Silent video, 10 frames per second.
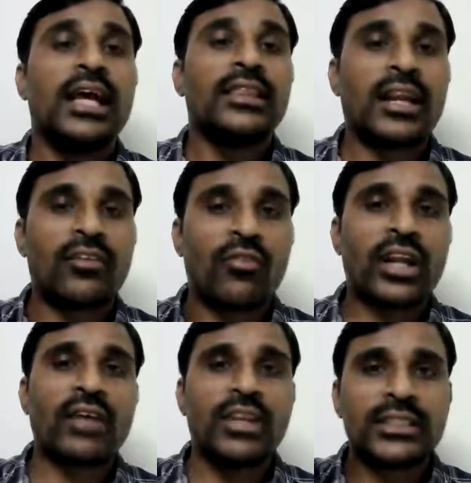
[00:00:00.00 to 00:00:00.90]
that
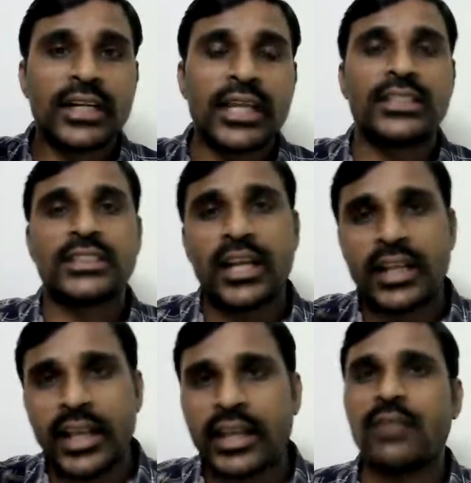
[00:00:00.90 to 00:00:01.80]
whatever is the decision
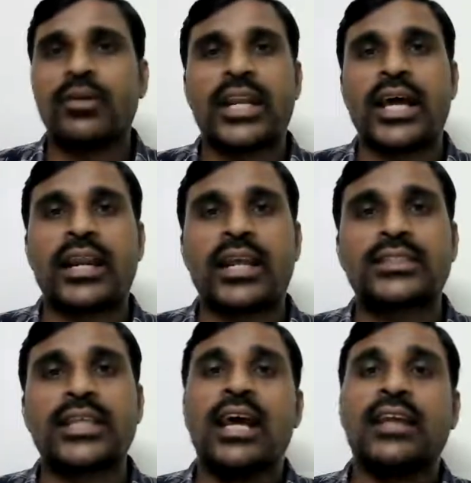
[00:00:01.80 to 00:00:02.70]
taken by the
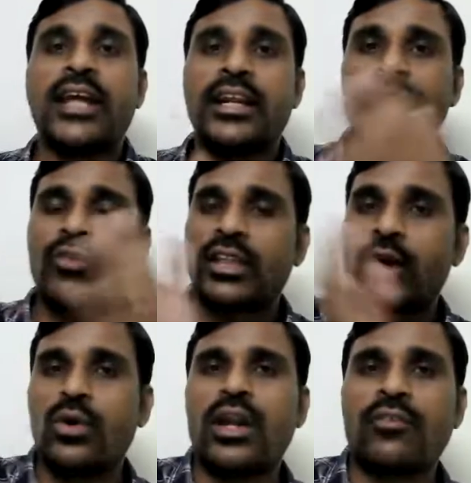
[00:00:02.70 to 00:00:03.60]
directors, that is for the
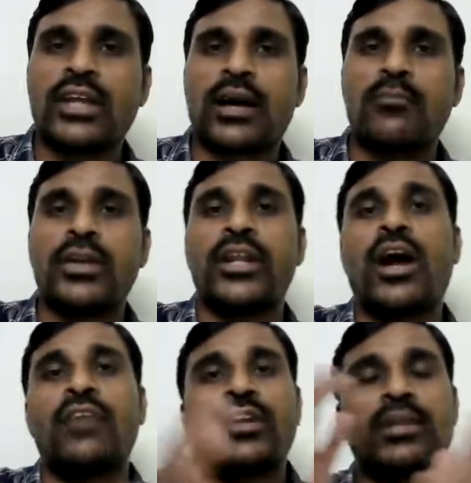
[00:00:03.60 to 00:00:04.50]
good of the company,
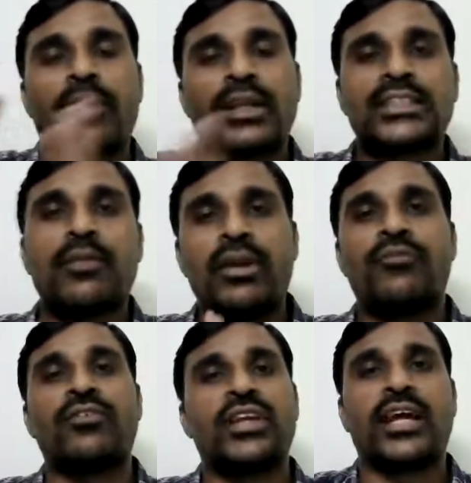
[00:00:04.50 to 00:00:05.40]
not for the personal
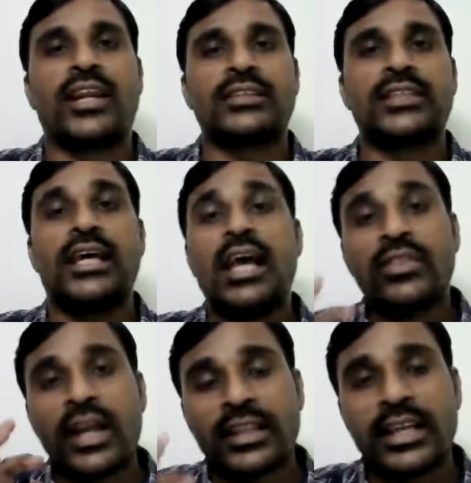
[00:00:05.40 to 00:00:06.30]
benefit of the directors.
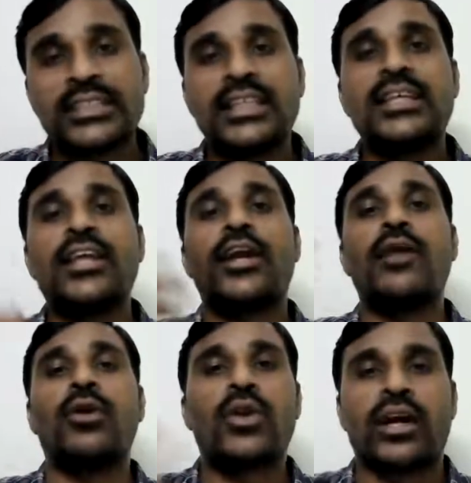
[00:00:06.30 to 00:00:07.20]
That is the reason they are
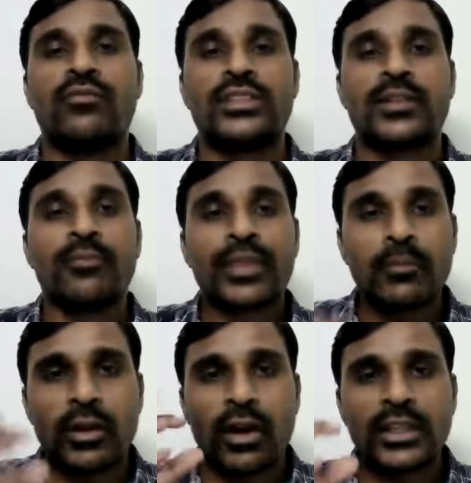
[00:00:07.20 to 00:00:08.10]
able to convince,
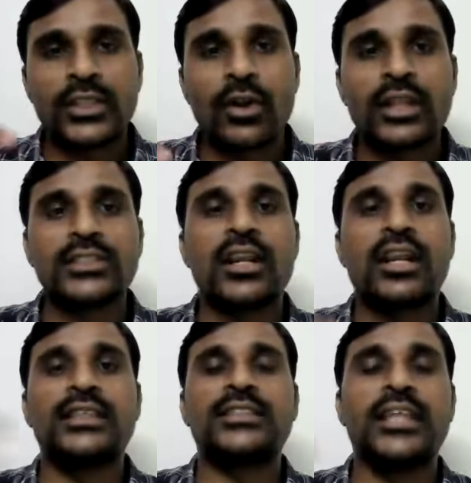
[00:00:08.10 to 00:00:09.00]
because shareholders are
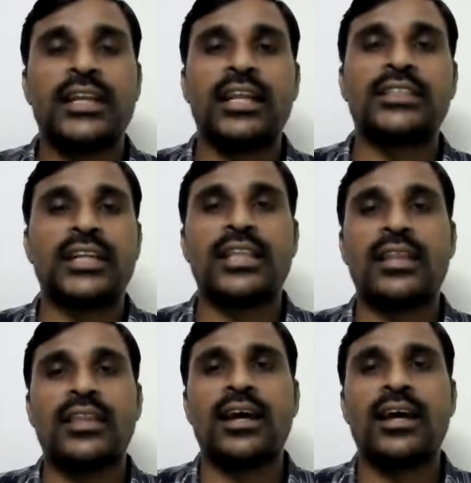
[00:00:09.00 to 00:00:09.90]
less intelligent
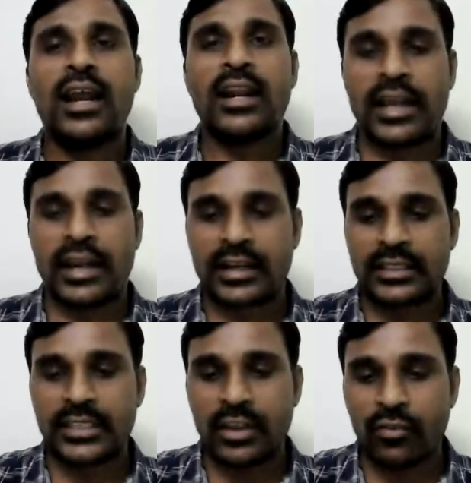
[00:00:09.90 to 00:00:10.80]
than the
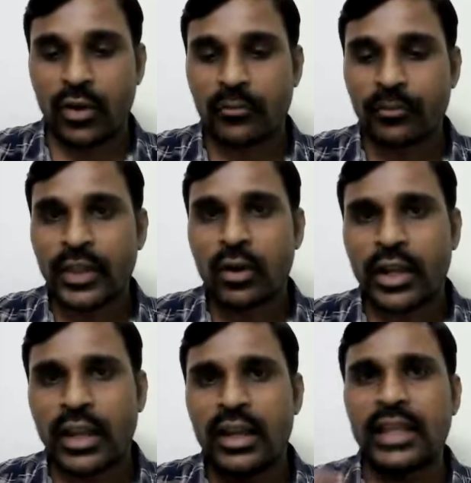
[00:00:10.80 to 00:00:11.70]
directors. Therefore,
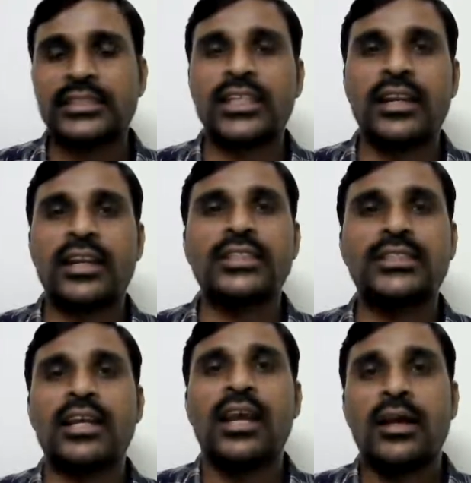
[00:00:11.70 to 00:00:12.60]
okay, less
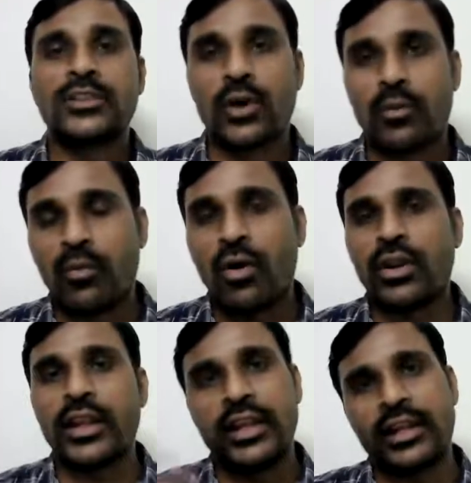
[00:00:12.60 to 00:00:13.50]
interest, so more
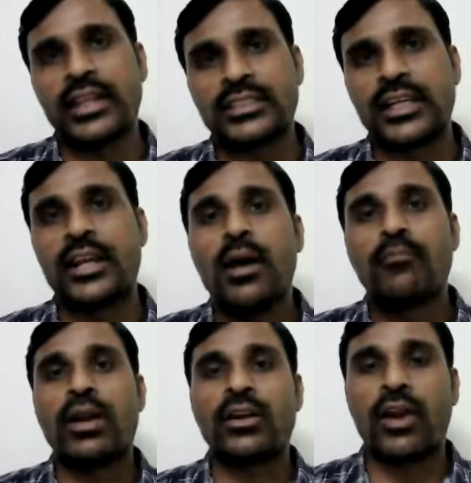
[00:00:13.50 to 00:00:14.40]
interested
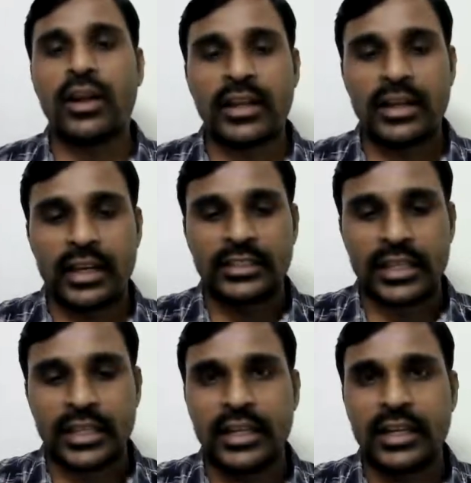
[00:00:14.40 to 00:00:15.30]
but not
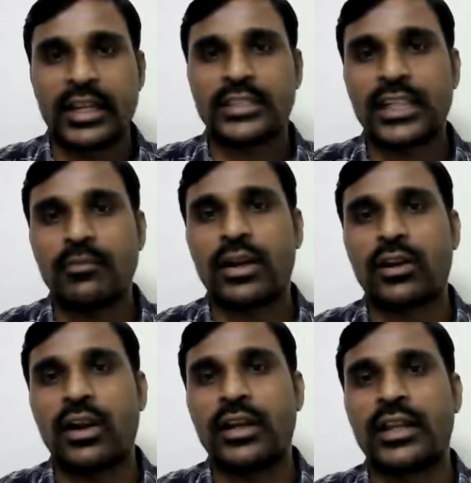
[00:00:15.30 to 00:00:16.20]
intelligent. Interested but
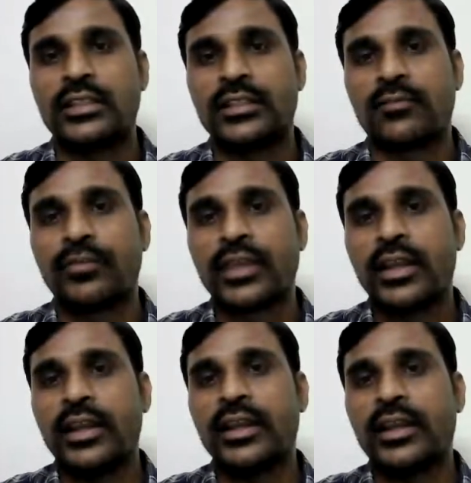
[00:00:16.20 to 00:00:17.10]
not intelligent.
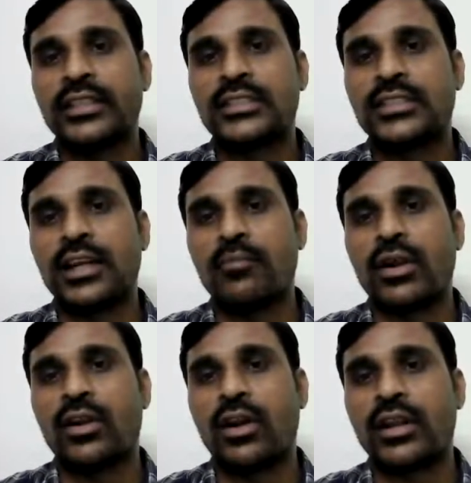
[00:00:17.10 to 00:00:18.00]
Interested
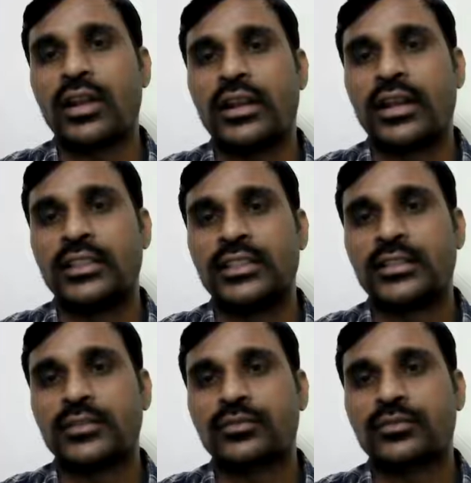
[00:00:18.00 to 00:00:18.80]
but not intelligent.